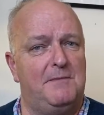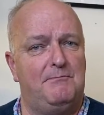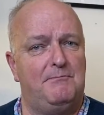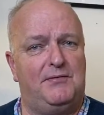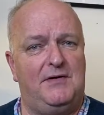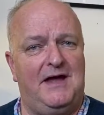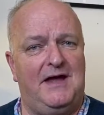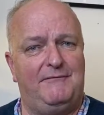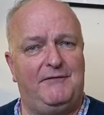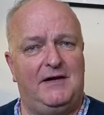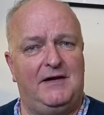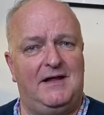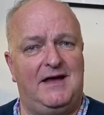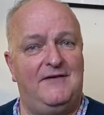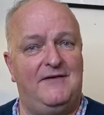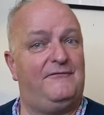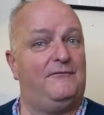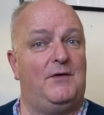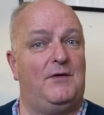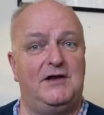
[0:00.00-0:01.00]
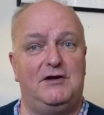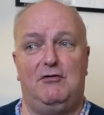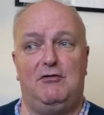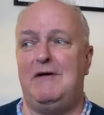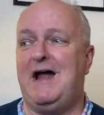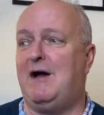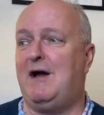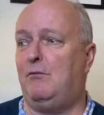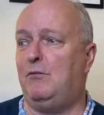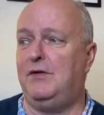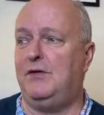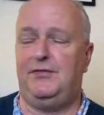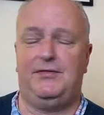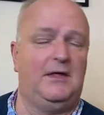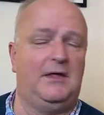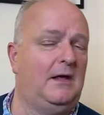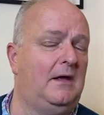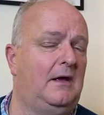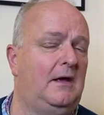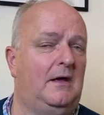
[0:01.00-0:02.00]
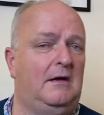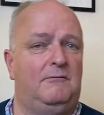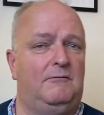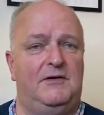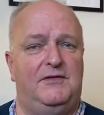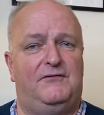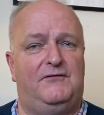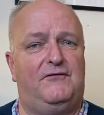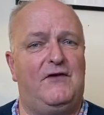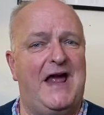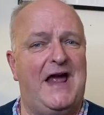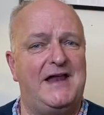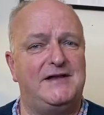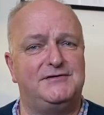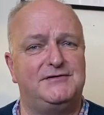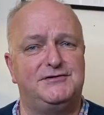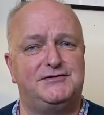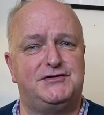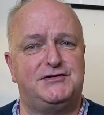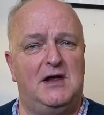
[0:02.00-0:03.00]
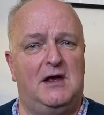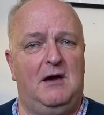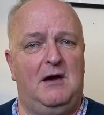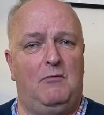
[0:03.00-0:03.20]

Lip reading: private life, when you're out with friends,